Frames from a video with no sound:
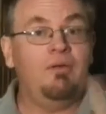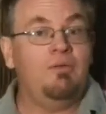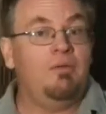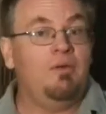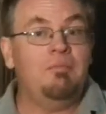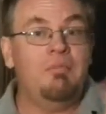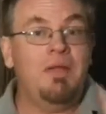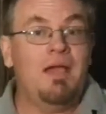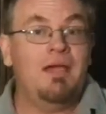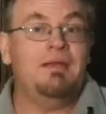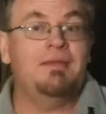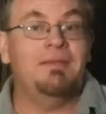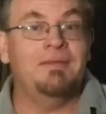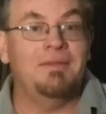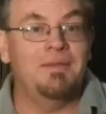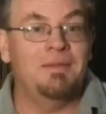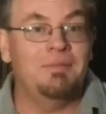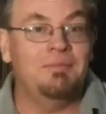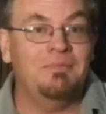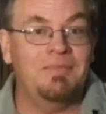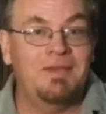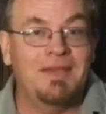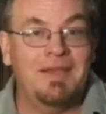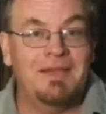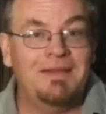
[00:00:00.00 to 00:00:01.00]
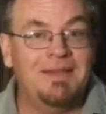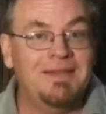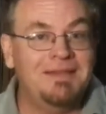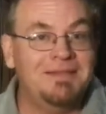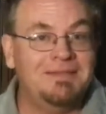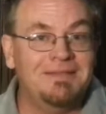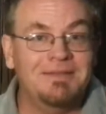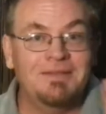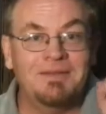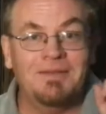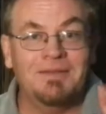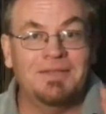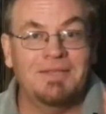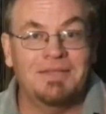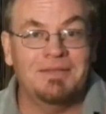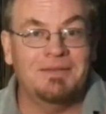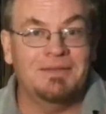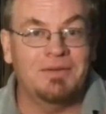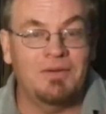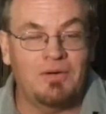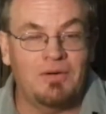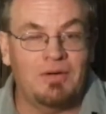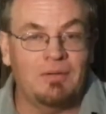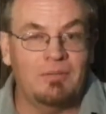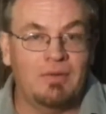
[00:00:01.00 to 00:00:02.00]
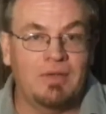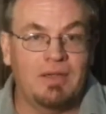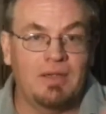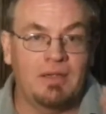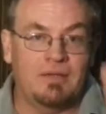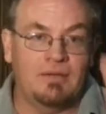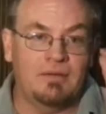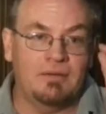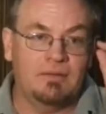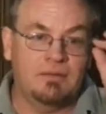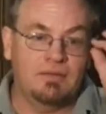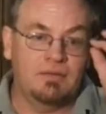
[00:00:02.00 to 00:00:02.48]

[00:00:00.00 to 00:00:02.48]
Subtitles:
reminded them and they still didn't turn them down.